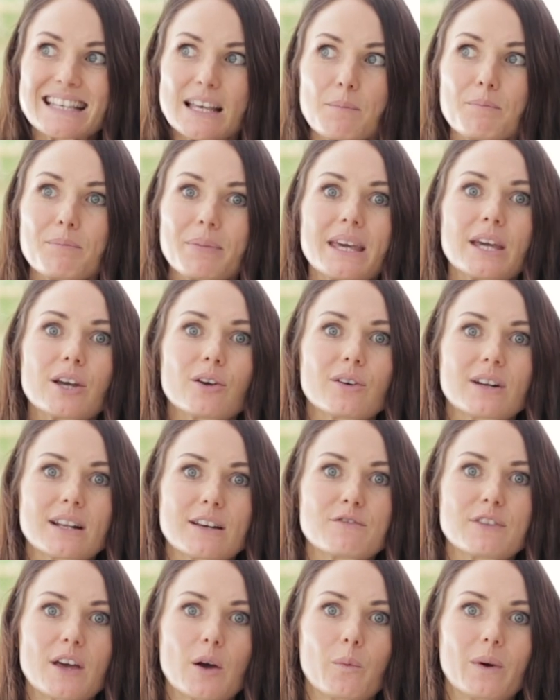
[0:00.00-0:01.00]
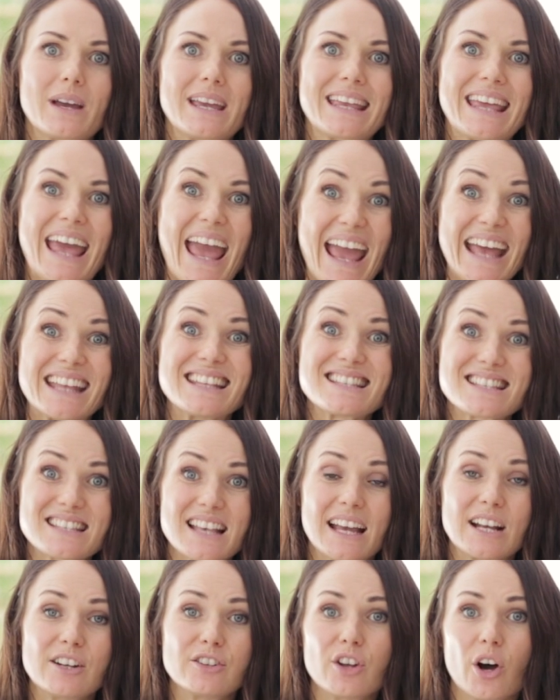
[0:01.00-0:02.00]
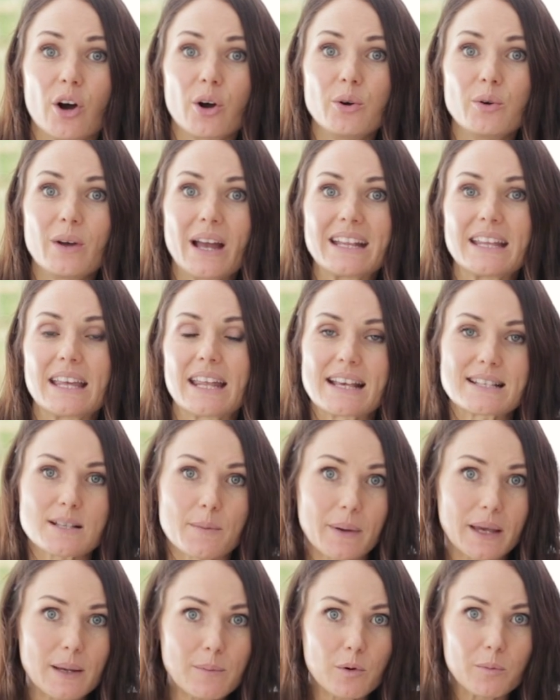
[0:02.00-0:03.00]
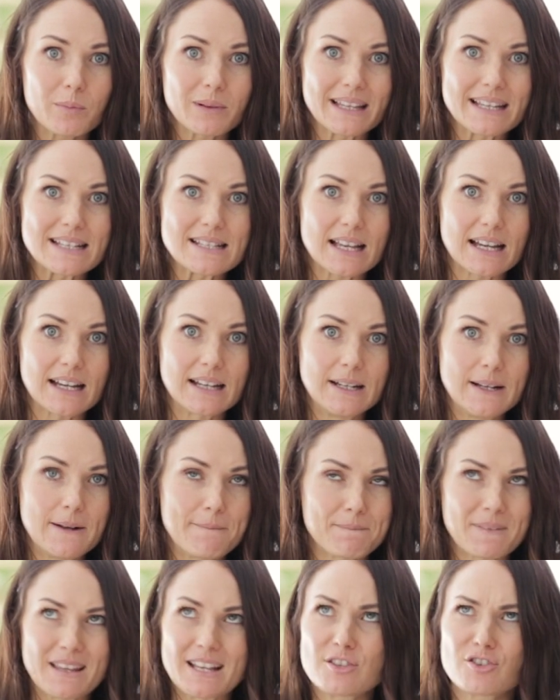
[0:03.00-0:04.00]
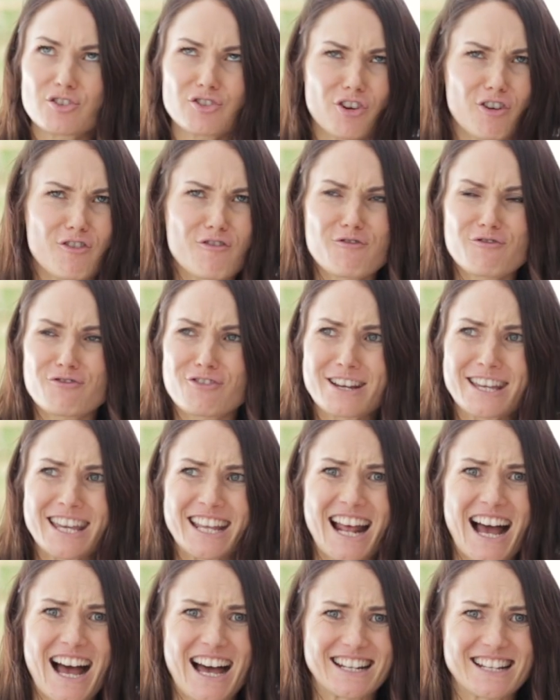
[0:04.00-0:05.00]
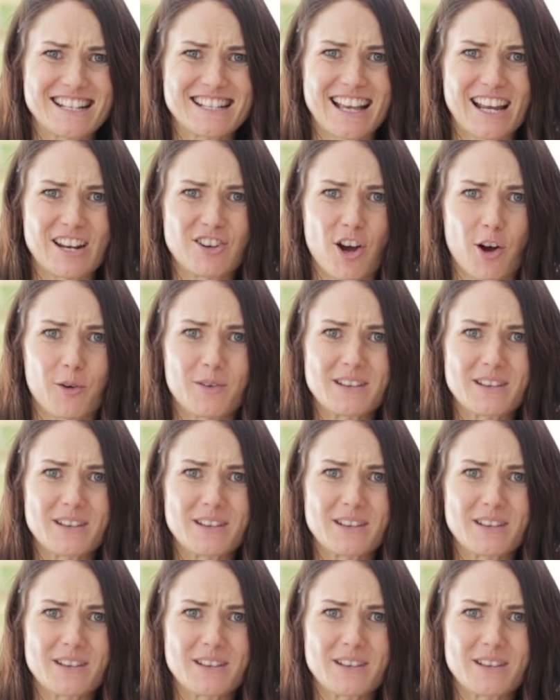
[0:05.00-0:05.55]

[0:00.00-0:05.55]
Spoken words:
imperative that we can say no. And yet as a people pleaser, it's so freaking hard to say no.